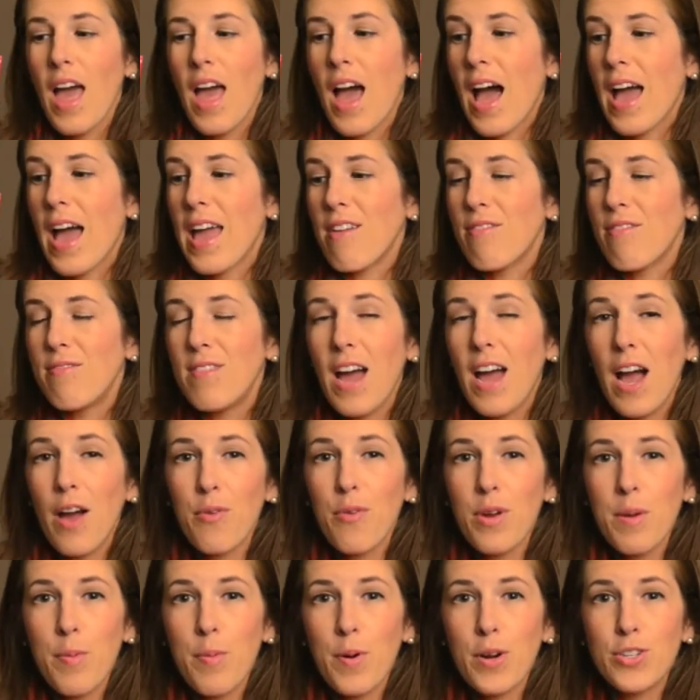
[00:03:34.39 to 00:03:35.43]
I have not
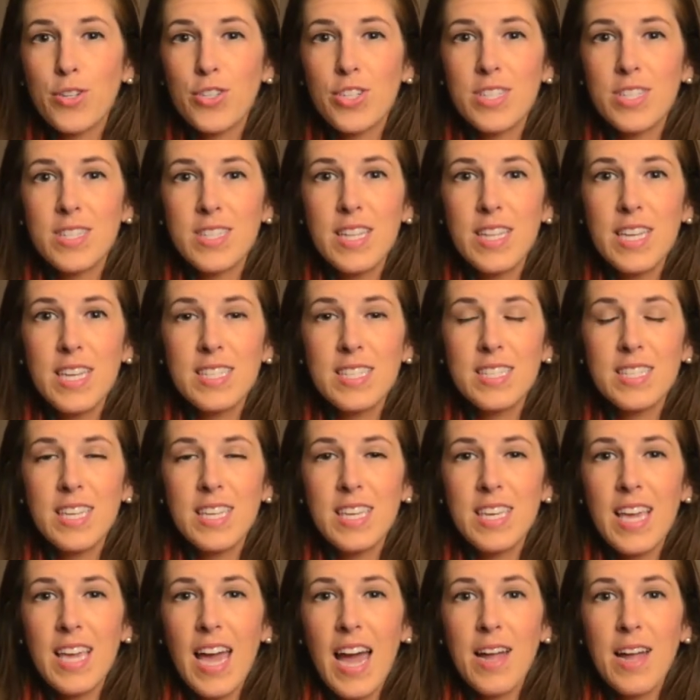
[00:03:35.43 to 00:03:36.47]
repurchased this
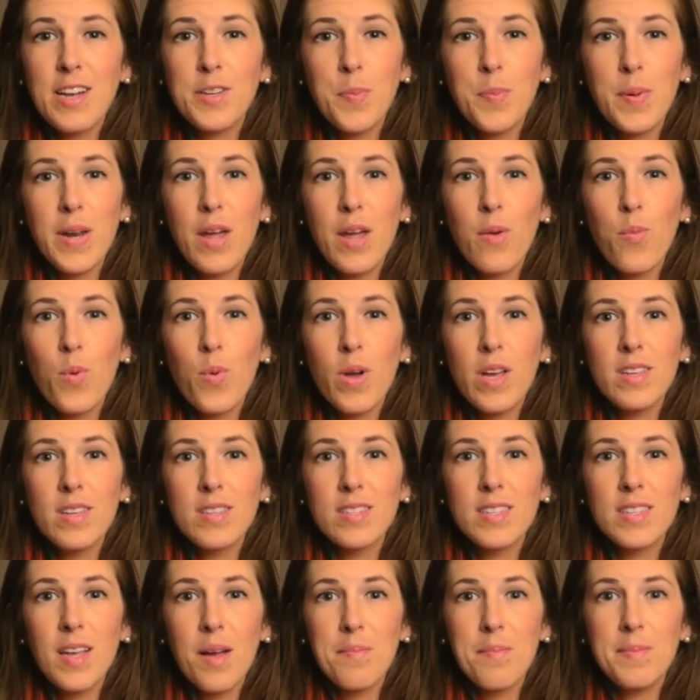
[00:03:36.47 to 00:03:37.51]
yet, but I will
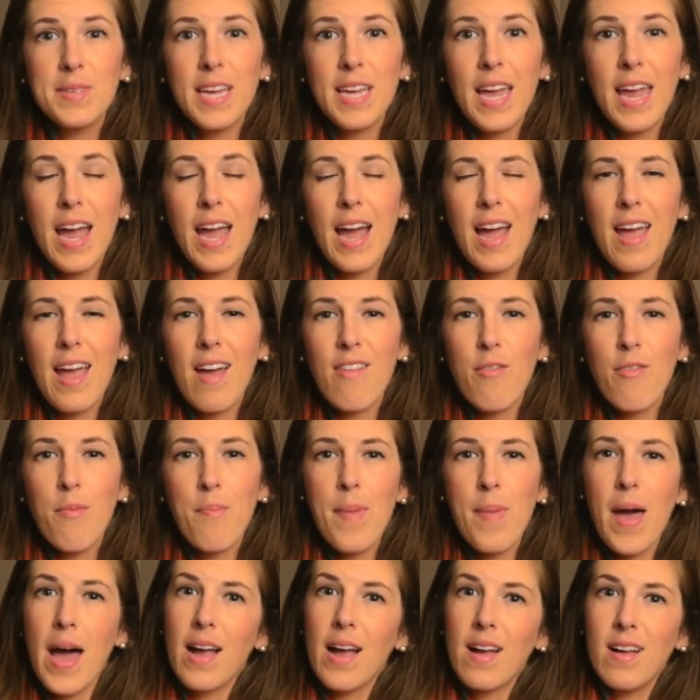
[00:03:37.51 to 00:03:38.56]
someday. I have a
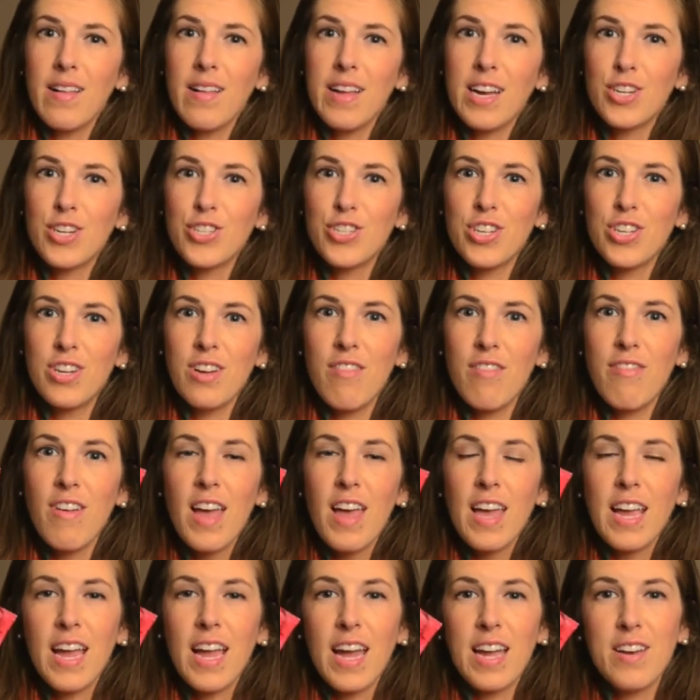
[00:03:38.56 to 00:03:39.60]
back collection of
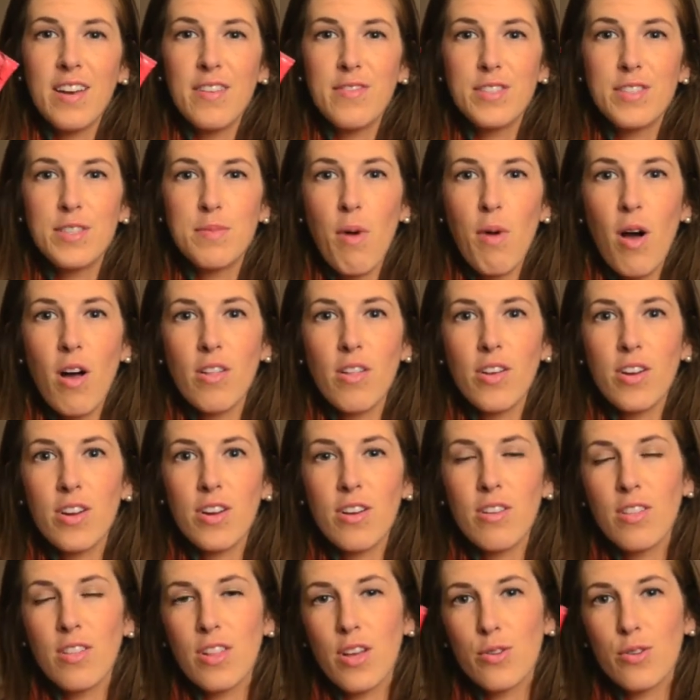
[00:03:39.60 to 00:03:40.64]
kind of
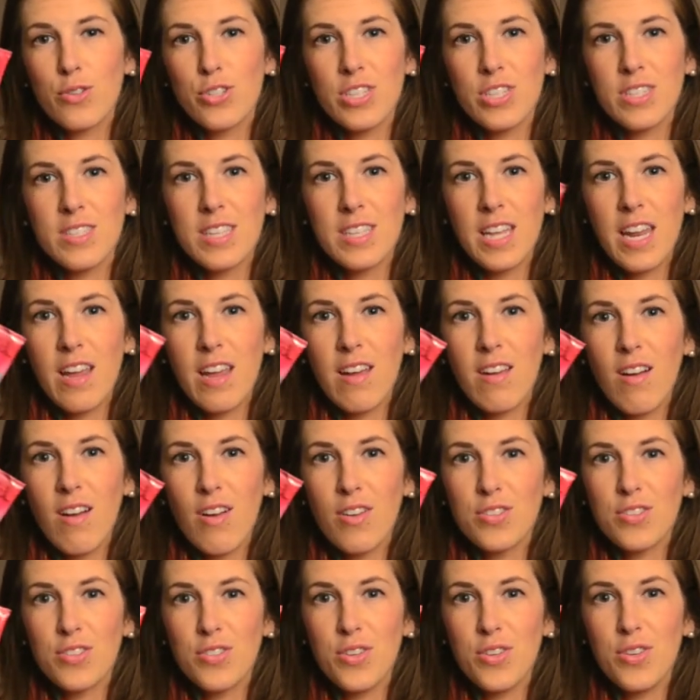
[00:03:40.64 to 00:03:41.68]
smaller lotions that I
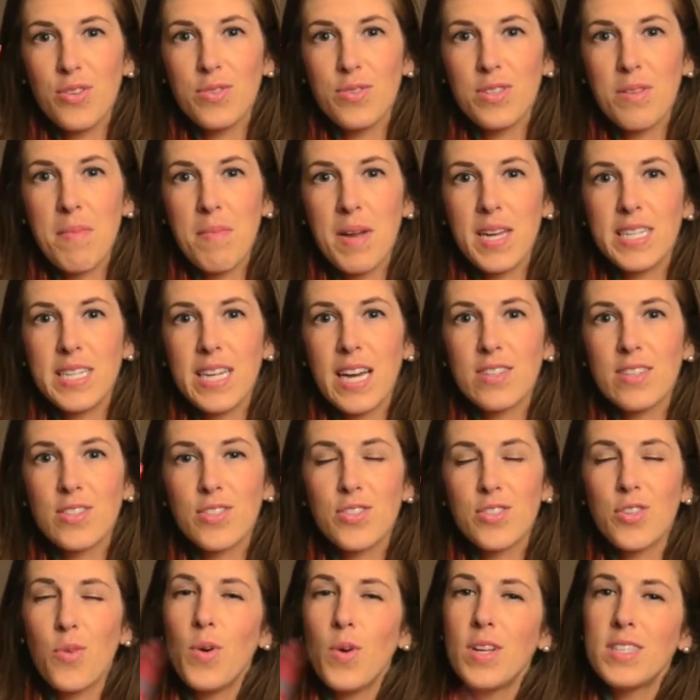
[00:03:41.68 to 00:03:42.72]
also use at my desk.
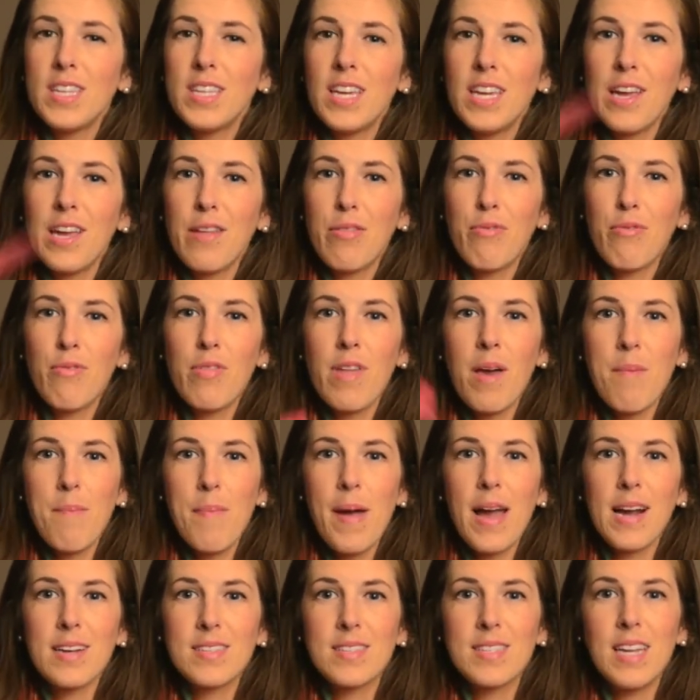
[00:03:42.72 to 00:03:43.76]
So once I get through that
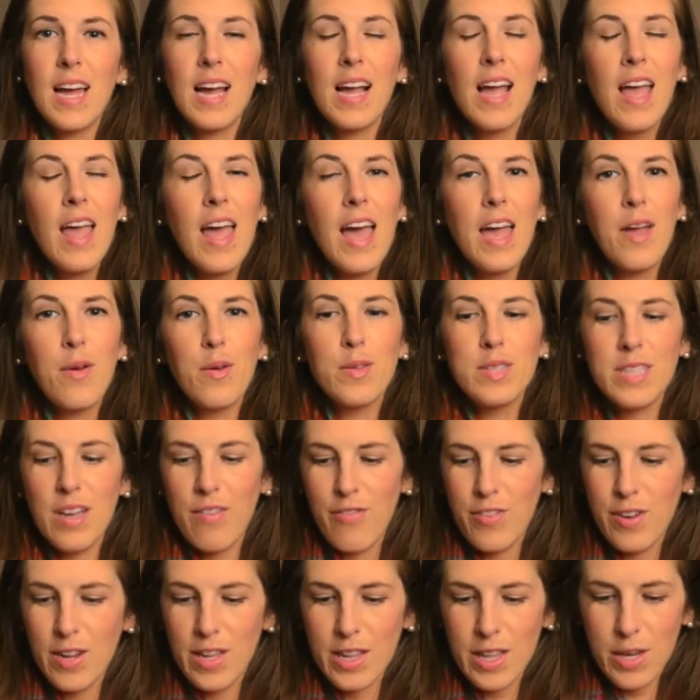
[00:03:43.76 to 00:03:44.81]
back stock, I will
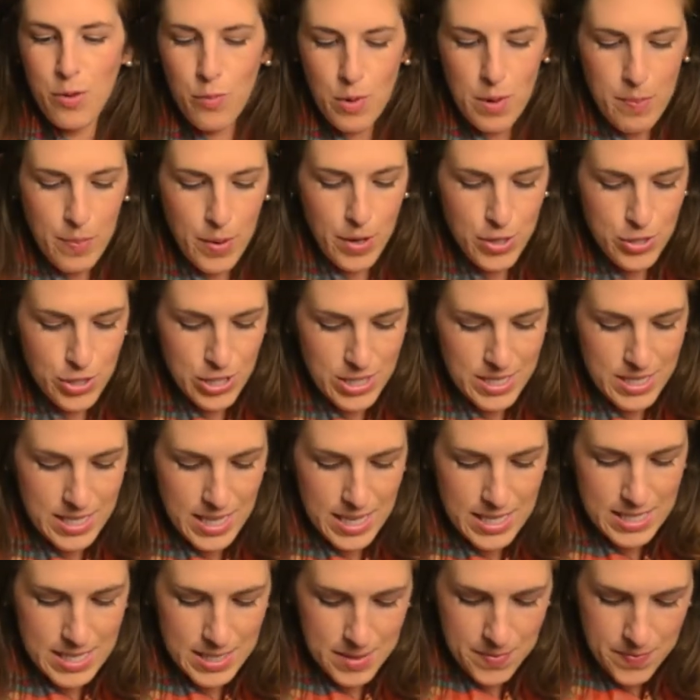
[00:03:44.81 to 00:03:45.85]
definitely repurchase this.